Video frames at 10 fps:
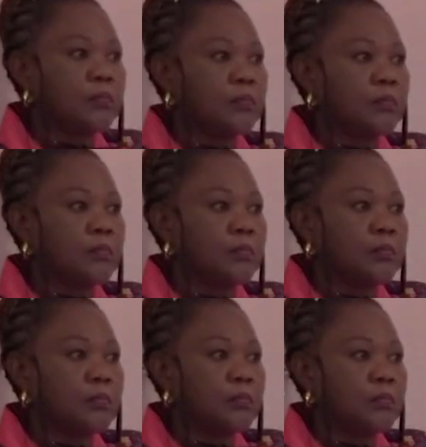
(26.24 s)

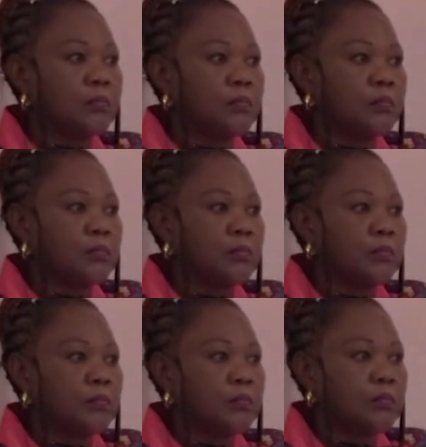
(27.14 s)

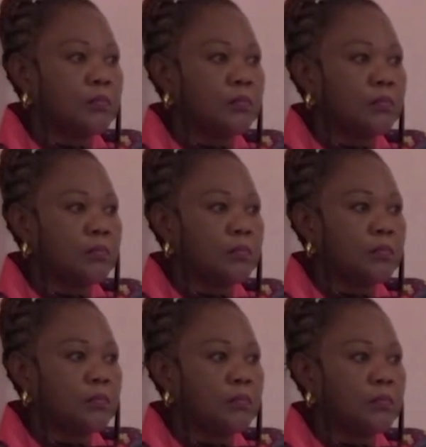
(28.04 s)

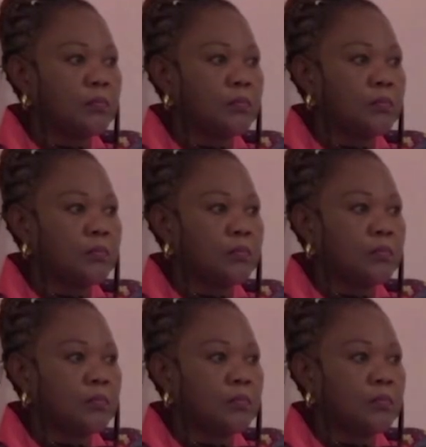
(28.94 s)
(silent)